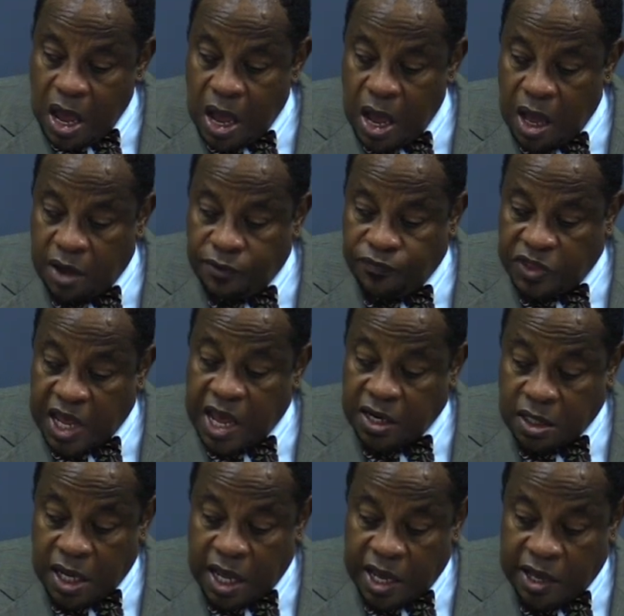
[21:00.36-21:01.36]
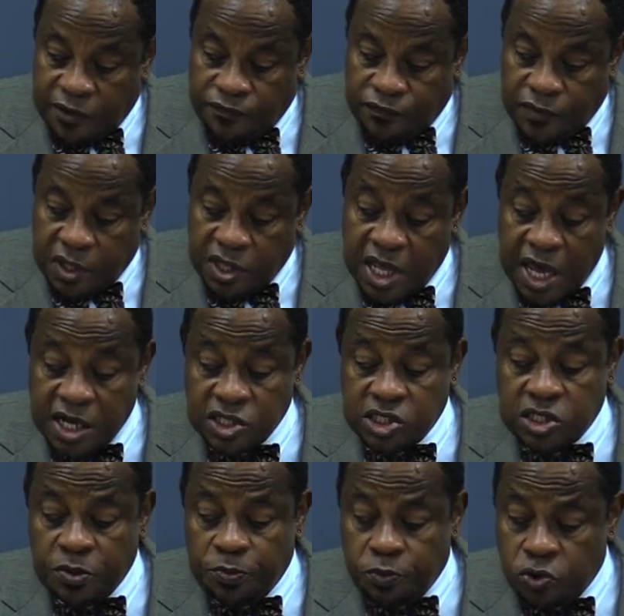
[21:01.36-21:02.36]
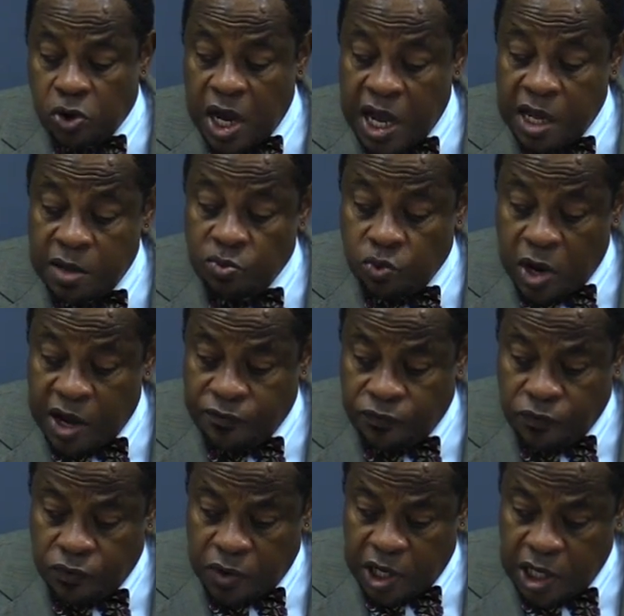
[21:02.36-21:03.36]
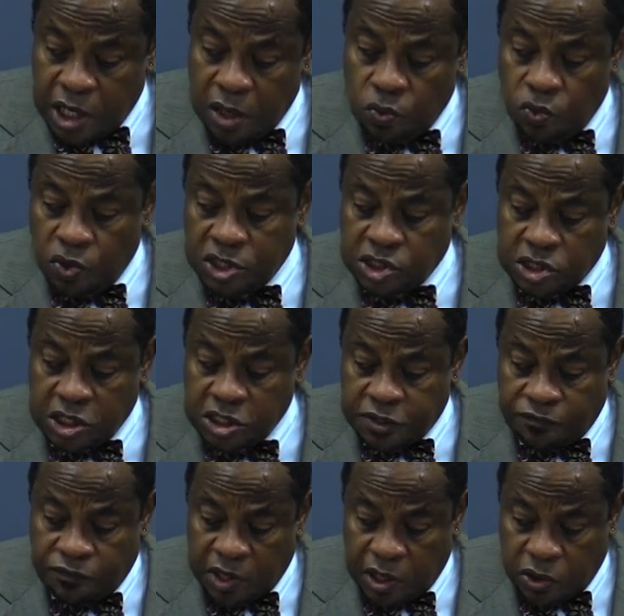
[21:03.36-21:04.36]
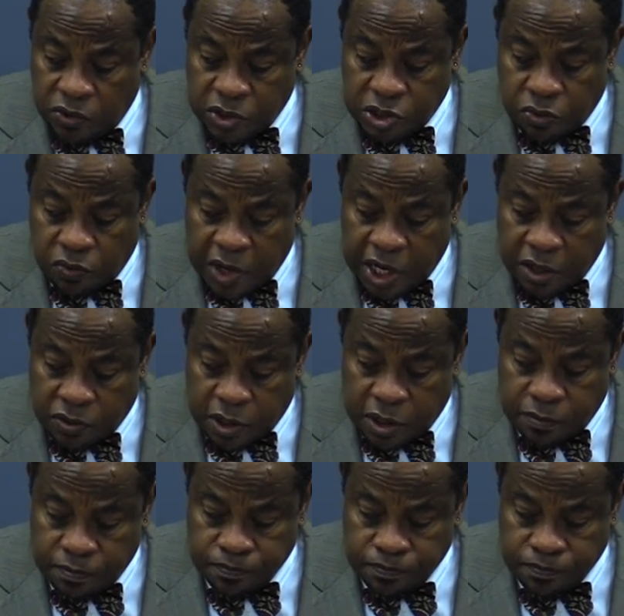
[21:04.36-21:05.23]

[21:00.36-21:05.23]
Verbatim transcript: of that life that is the prime referent in which this figure is grounded?